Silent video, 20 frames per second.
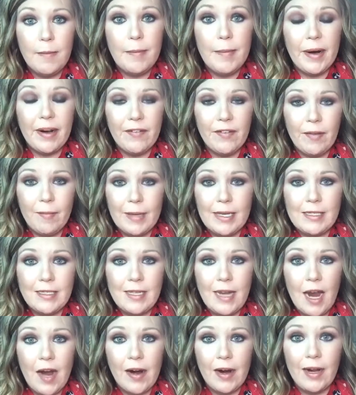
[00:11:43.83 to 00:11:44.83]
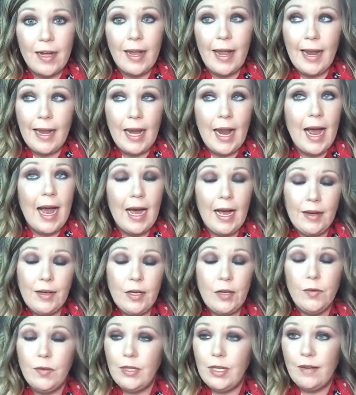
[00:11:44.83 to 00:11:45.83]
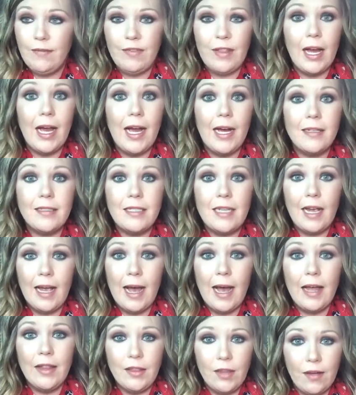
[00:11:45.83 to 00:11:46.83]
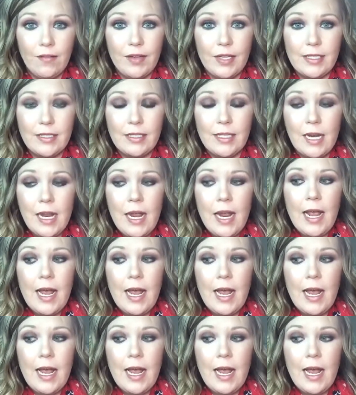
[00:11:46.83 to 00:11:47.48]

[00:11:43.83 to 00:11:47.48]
Perfect Mascara, and I do love that. I love it.